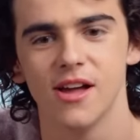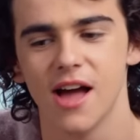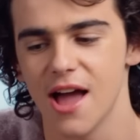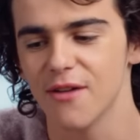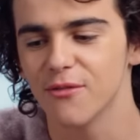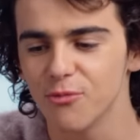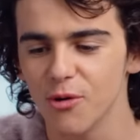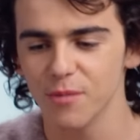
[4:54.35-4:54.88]
I
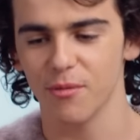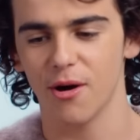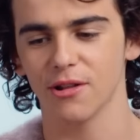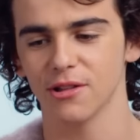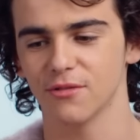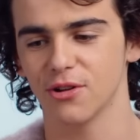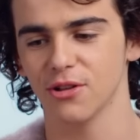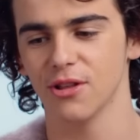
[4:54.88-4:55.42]
have 1
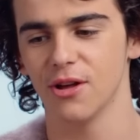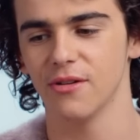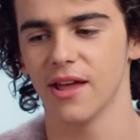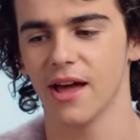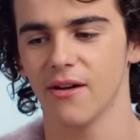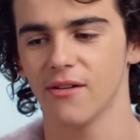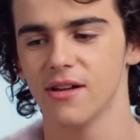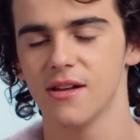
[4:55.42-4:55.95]
bottle of cologne
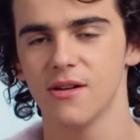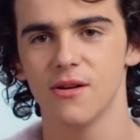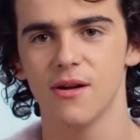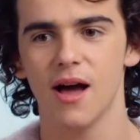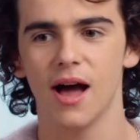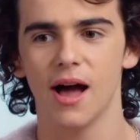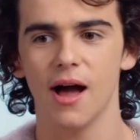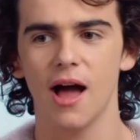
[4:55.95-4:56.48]
now.
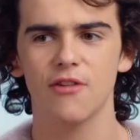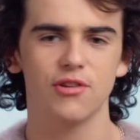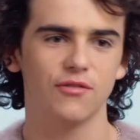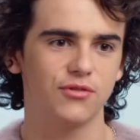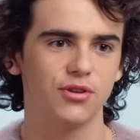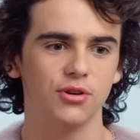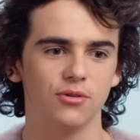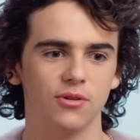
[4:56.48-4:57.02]
I should
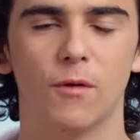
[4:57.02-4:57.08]
have 2,